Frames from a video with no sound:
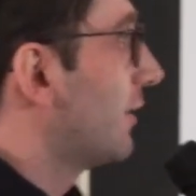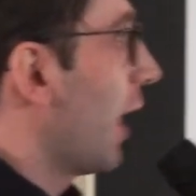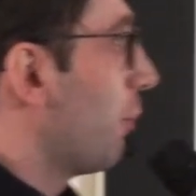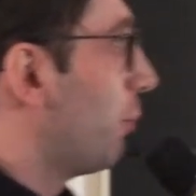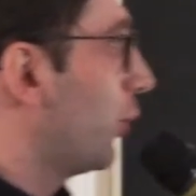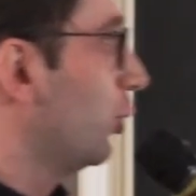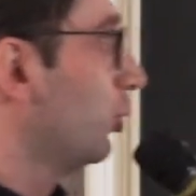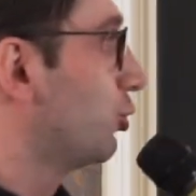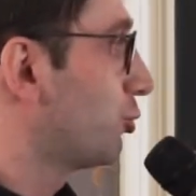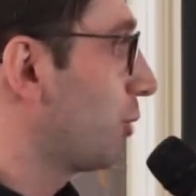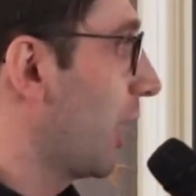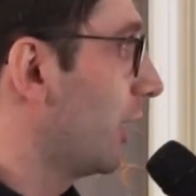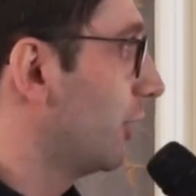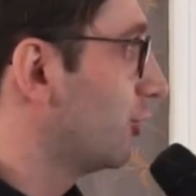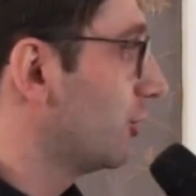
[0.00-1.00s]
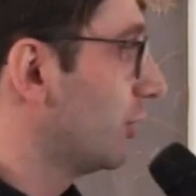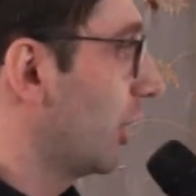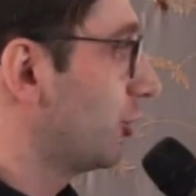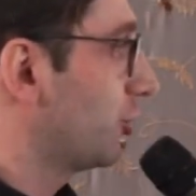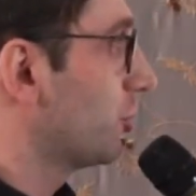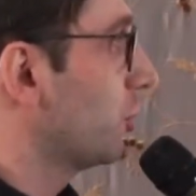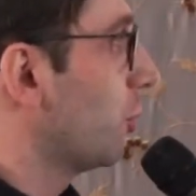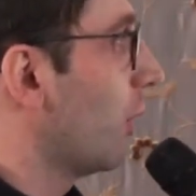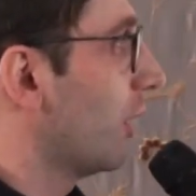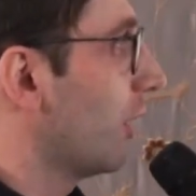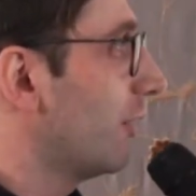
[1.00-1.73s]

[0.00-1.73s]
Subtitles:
that pull strategy, natural one?